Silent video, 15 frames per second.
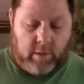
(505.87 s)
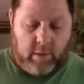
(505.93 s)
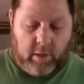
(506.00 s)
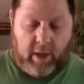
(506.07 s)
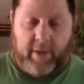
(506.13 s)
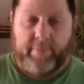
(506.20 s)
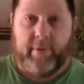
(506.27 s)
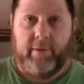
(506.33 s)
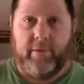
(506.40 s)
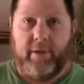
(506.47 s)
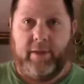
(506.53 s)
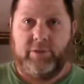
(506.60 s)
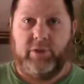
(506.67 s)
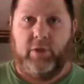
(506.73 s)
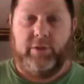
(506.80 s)
I
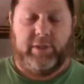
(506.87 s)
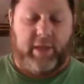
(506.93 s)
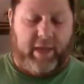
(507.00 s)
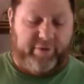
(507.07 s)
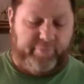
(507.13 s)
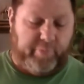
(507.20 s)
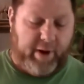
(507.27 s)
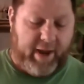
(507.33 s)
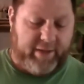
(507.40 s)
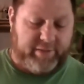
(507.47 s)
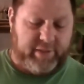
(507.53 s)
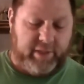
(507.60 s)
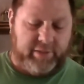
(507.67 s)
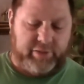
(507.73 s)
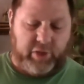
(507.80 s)
showed you it has brass
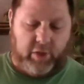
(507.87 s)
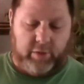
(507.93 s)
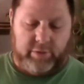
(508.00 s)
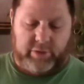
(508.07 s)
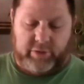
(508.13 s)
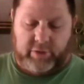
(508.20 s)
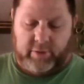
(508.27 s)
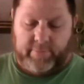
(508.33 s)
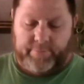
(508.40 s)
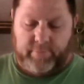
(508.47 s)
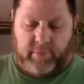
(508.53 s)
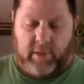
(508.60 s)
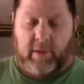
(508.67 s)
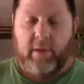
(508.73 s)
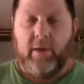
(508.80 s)
inserts,
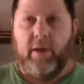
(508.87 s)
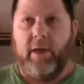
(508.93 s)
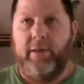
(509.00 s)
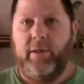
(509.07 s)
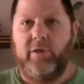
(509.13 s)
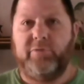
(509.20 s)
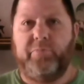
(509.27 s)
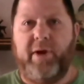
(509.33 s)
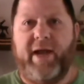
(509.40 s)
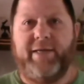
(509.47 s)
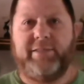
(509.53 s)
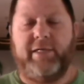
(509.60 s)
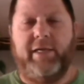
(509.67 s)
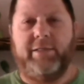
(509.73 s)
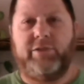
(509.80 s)
and those
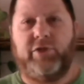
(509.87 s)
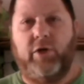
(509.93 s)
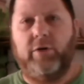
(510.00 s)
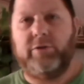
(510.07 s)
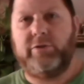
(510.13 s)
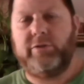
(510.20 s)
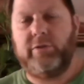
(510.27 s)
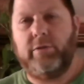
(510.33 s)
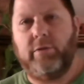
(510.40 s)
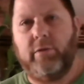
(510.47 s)
brass inserts